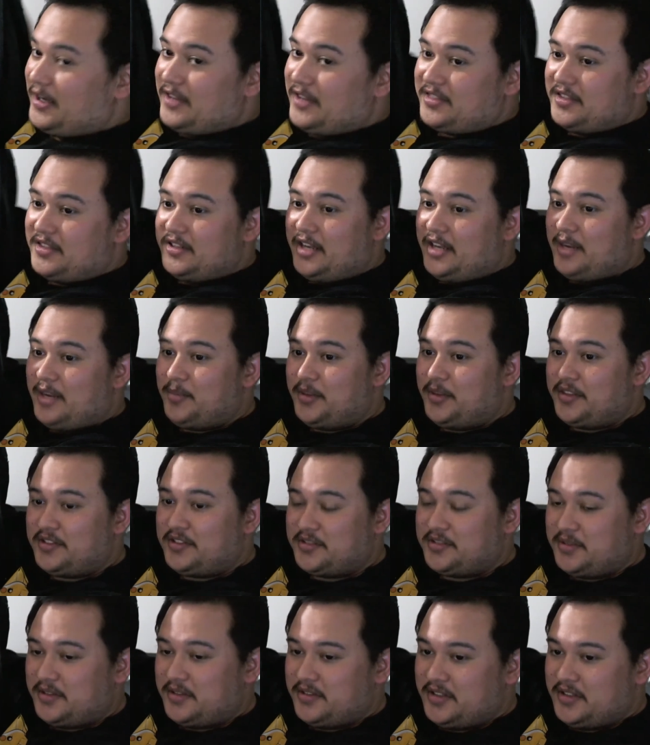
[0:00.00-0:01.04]
the name of this
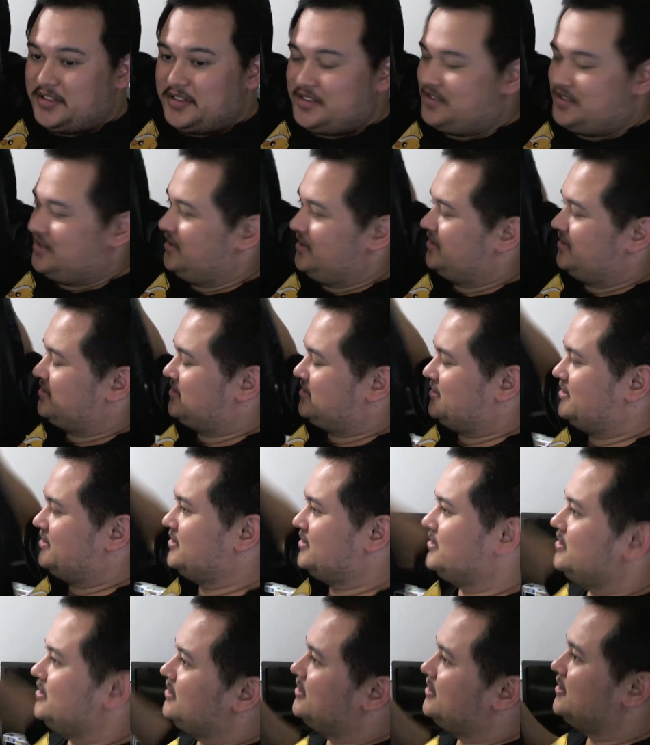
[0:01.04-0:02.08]
one. It's it,
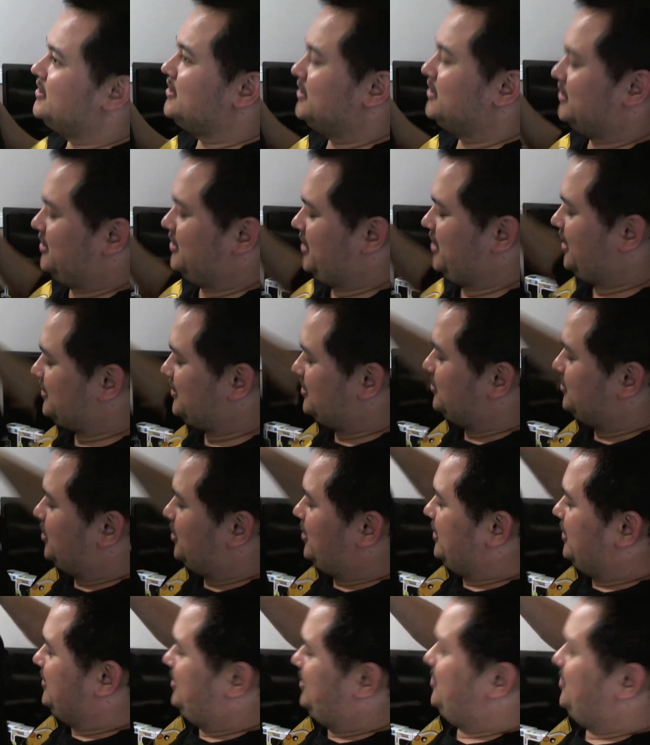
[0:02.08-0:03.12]

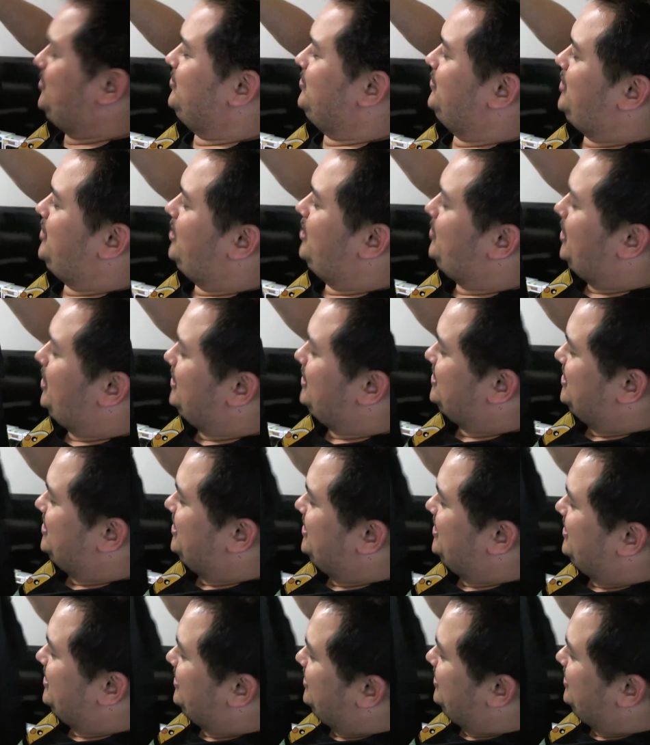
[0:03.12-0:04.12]
Katamari Damacy,